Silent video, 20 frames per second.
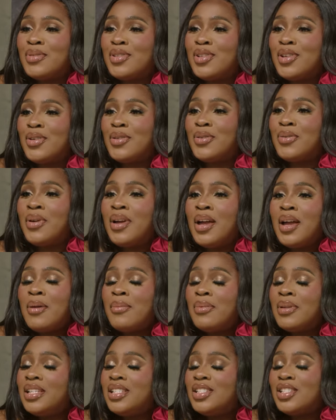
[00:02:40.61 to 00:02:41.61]
So
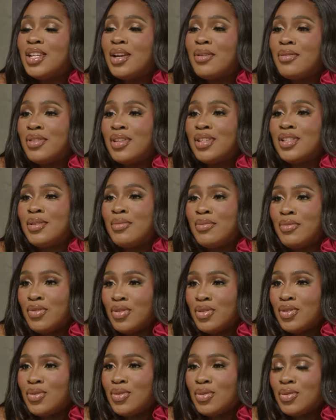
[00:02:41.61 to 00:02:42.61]
please share with us some of
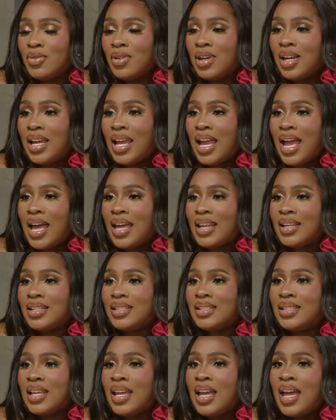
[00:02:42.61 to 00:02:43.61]
your story
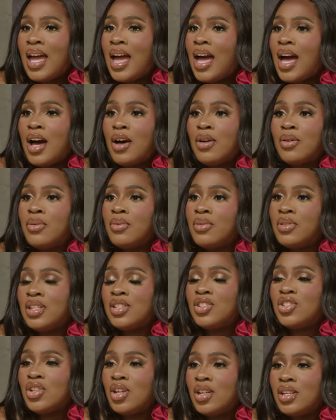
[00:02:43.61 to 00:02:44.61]
and how
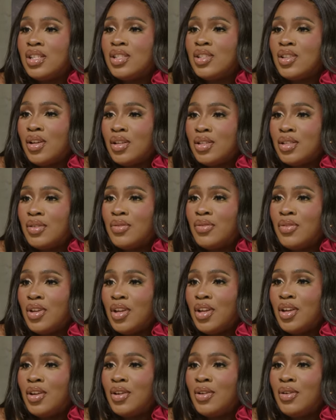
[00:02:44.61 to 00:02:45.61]
this journey started for
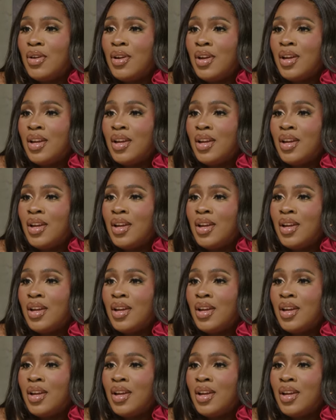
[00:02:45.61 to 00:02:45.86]
you.